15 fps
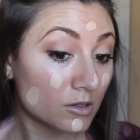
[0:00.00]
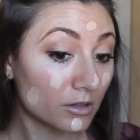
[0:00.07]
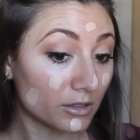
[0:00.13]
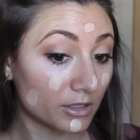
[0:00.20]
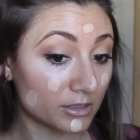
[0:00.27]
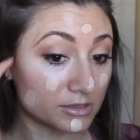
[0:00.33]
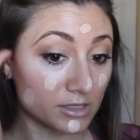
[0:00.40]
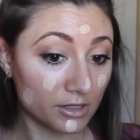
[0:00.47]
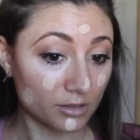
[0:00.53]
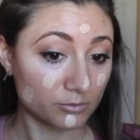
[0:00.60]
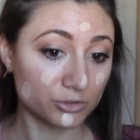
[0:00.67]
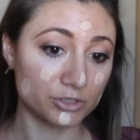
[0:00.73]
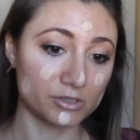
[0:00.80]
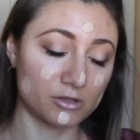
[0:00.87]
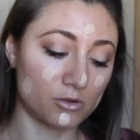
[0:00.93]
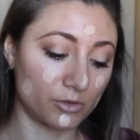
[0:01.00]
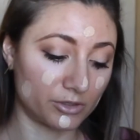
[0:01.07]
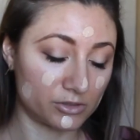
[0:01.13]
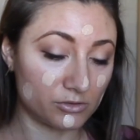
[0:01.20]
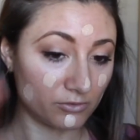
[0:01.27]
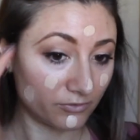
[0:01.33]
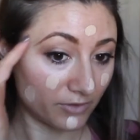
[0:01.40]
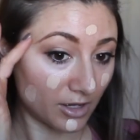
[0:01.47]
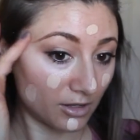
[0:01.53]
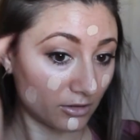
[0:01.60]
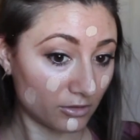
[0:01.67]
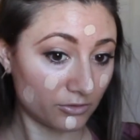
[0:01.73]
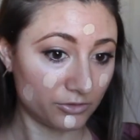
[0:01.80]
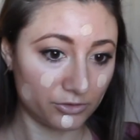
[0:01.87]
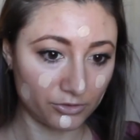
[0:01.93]
like I said, I'm just going to
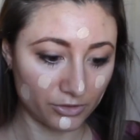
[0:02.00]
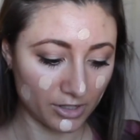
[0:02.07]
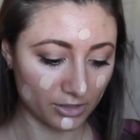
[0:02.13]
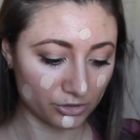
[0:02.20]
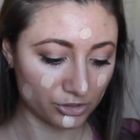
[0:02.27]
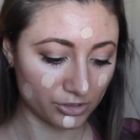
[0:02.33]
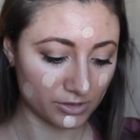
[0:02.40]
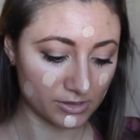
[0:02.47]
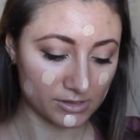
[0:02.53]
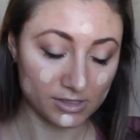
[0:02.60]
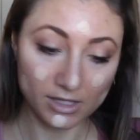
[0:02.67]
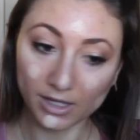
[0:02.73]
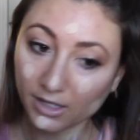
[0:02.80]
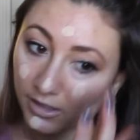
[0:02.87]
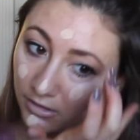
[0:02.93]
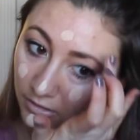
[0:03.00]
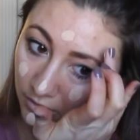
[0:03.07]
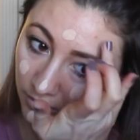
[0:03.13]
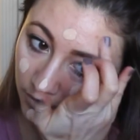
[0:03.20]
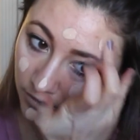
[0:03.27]
follow the directions that